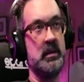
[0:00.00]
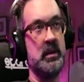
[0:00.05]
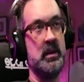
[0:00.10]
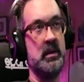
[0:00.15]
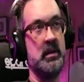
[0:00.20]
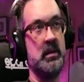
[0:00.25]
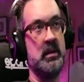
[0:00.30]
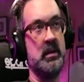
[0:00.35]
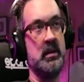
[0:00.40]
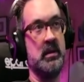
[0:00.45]

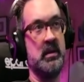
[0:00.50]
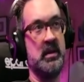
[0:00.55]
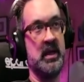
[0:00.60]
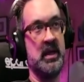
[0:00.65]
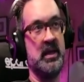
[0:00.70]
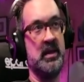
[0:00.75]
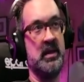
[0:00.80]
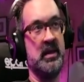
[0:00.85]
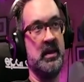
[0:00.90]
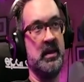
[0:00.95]

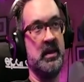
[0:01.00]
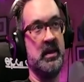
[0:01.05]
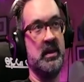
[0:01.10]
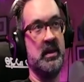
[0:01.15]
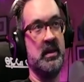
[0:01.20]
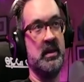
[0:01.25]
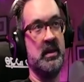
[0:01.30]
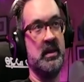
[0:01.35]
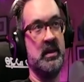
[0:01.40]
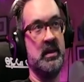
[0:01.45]
then
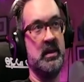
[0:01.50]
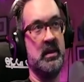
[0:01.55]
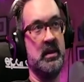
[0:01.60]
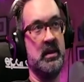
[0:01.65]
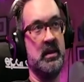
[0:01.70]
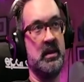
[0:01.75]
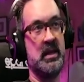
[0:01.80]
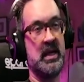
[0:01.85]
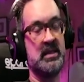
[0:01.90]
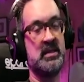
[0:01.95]

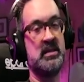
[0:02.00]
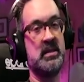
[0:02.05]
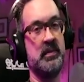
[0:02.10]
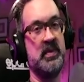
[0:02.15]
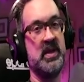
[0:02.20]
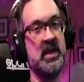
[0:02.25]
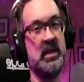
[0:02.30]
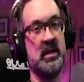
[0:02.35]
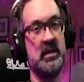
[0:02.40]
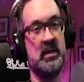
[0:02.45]
that's
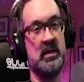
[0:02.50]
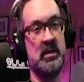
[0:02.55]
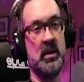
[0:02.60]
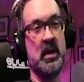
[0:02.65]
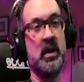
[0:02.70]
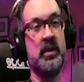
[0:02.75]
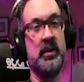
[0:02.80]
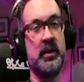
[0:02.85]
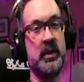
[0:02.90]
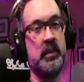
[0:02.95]
something that your
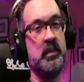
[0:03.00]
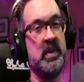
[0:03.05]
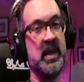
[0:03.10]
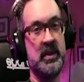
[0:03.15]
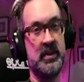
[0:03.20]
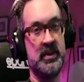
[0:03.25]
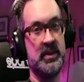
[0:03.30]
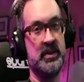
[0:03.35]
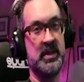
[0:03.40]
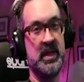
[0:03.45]
other
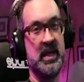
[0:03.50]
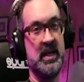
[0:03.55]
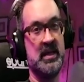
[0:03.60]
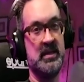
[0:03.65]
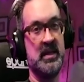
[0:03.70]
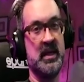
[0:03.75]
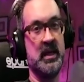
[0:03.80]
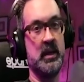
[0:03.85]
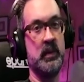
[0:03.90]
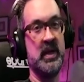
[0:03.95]
competitors can't
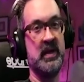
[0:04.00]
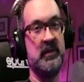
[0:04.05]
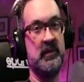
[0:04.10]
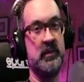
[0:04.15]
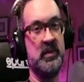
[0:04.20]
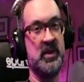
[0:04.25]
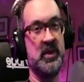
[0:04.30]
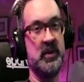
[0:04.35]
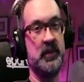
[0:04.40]
take away from you.